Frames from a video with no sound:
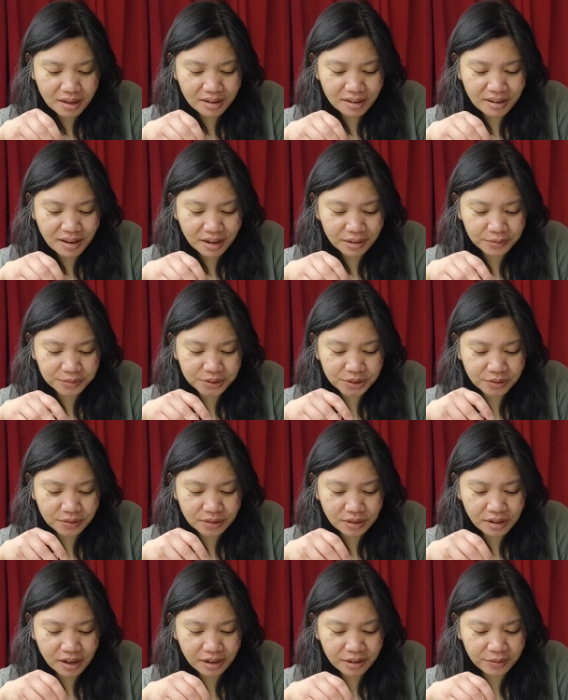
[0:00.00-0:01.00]
a lot of
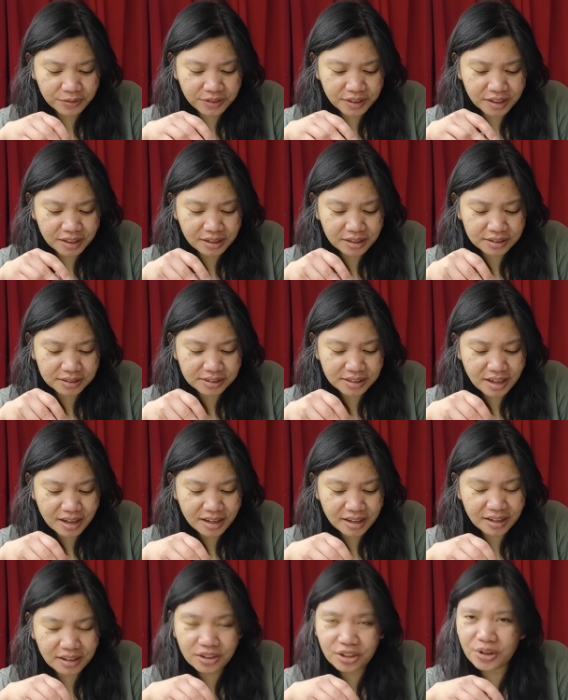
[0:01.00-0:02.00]
a lot of things
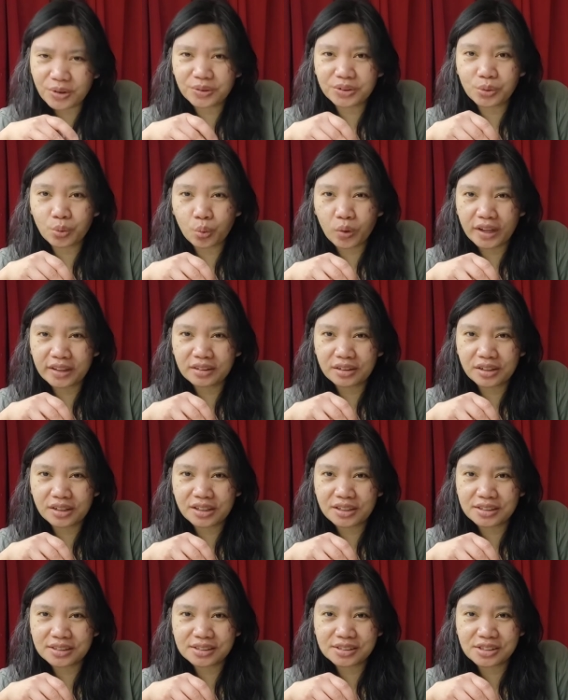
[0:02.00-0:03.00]
like you know the weather
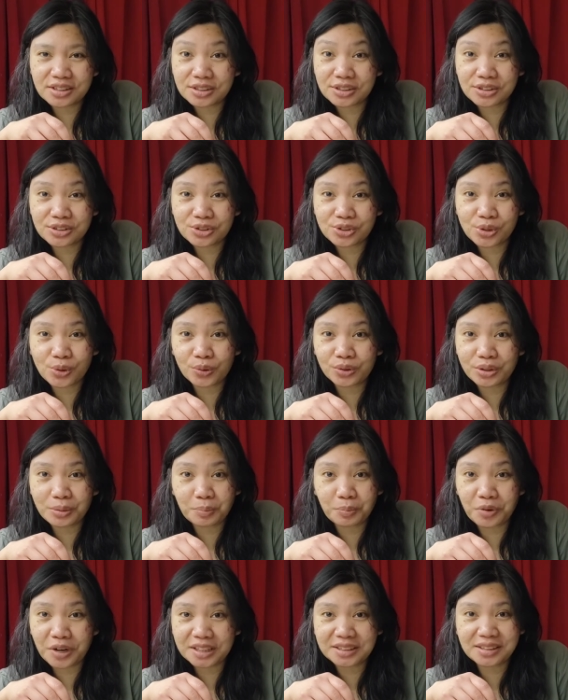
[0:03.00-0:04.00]
is just so
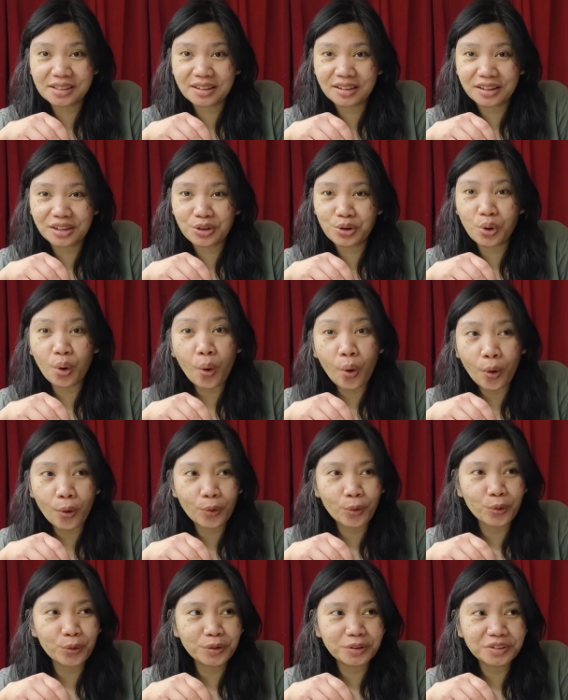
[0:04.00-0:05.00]
depressingly
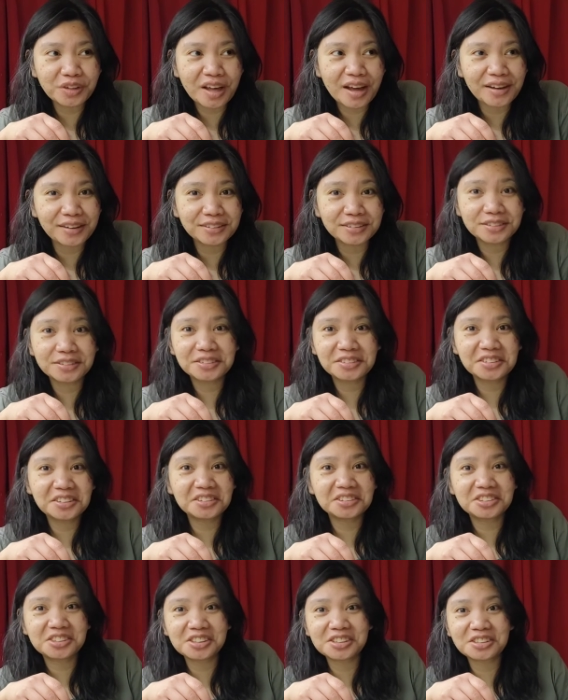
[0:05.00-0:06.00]
cold and
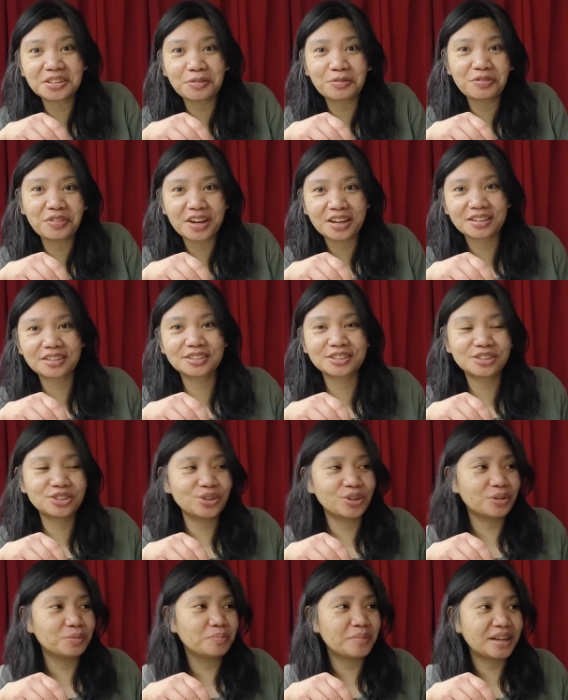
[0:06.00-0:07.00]
it just affects
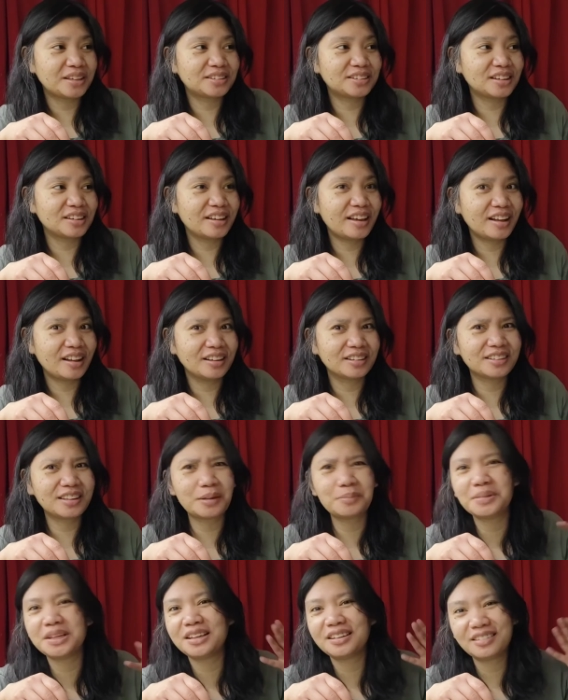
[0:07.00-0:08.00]
your mental health. I
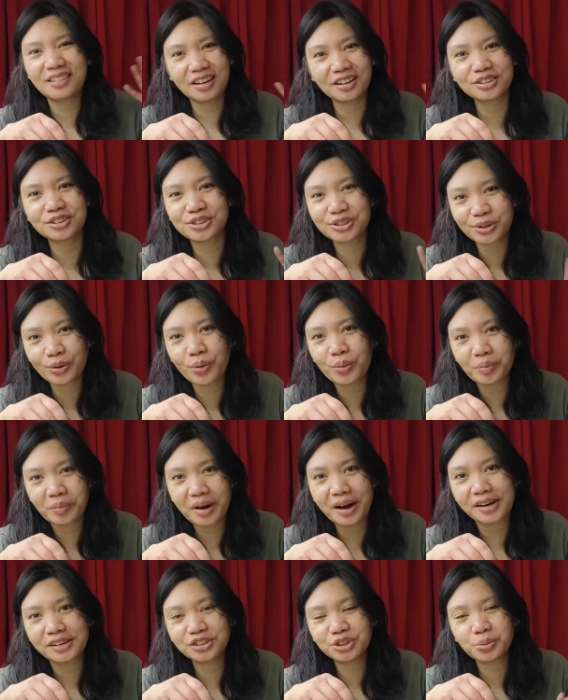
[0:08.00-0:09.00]
mean, not so
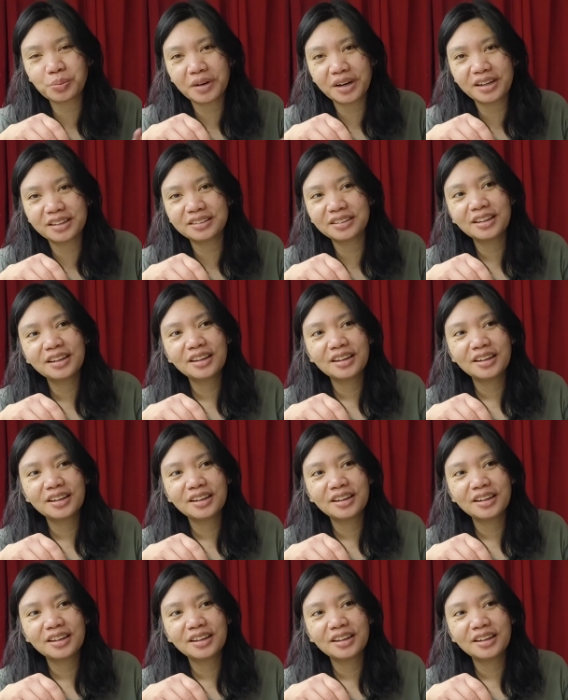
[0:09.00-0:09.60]
much, but